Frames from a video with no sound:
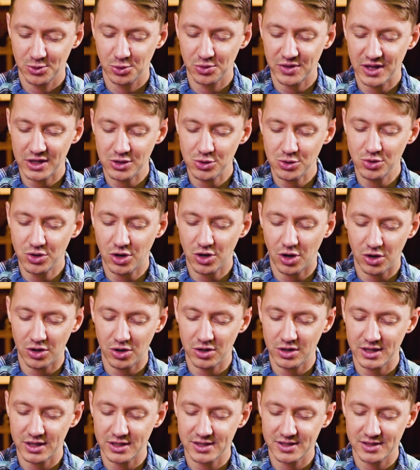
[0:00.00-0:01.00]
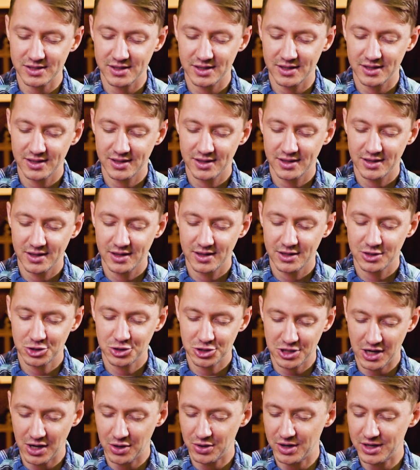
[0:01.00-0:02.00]
Lord, that you call us
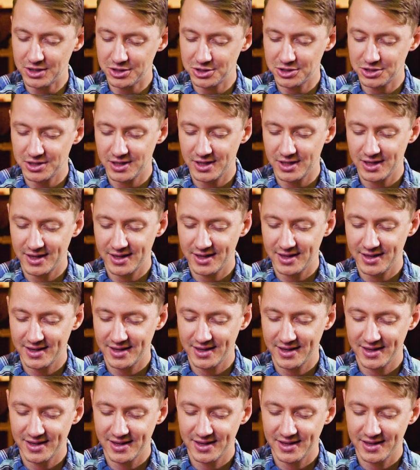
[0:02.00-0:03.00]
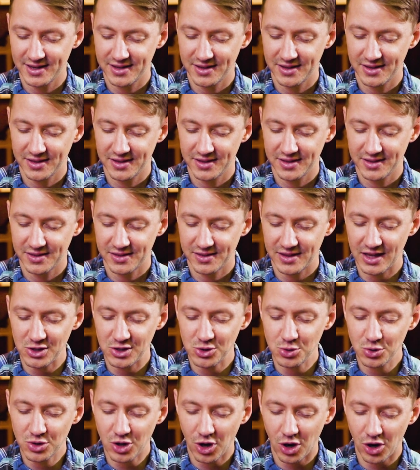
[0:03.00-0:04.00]
cherished, that
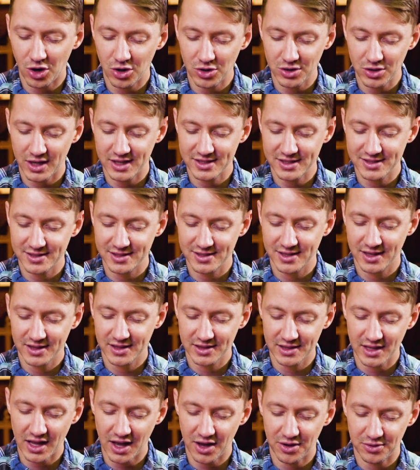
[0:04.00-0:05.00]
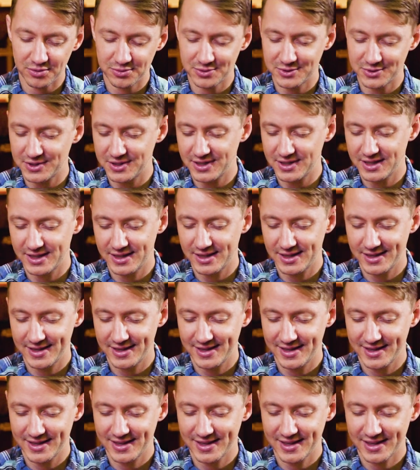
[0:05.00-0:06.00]
you call us loved,
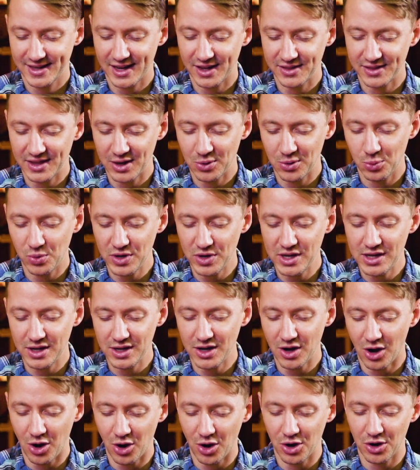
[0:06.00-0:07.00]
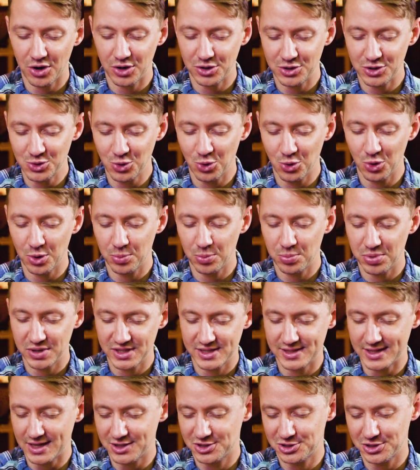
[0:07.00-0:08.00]
God, that we are your
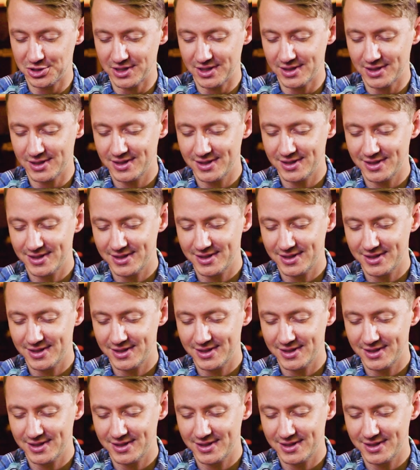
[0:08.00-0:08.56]
possession,